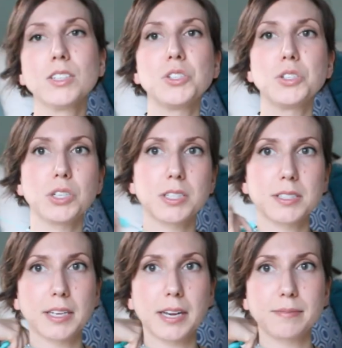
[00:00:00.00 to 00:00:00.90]
just so you can
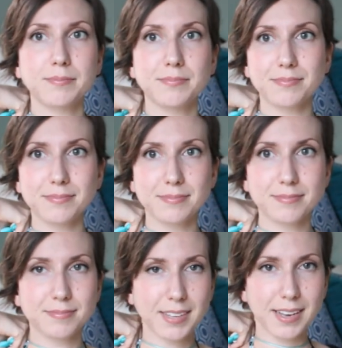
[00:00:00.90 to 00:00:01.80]
see.
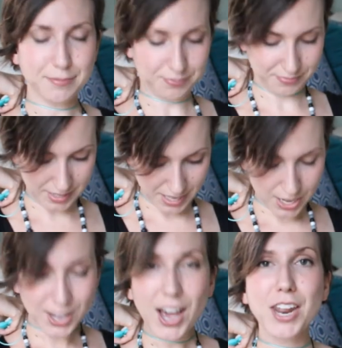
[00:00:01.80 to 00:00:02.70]
Yeah.
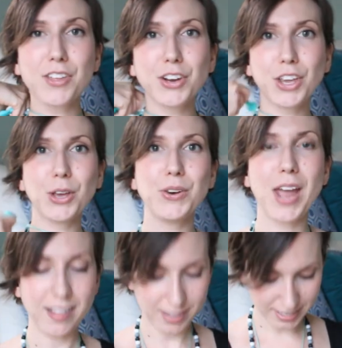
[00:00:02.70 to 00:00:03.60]
Another cute
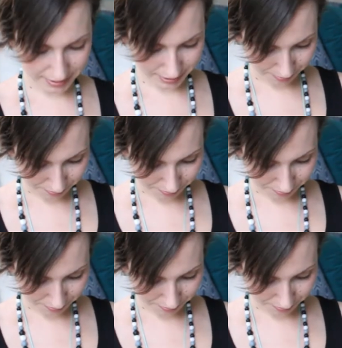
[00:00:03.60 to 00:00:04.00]
necklace.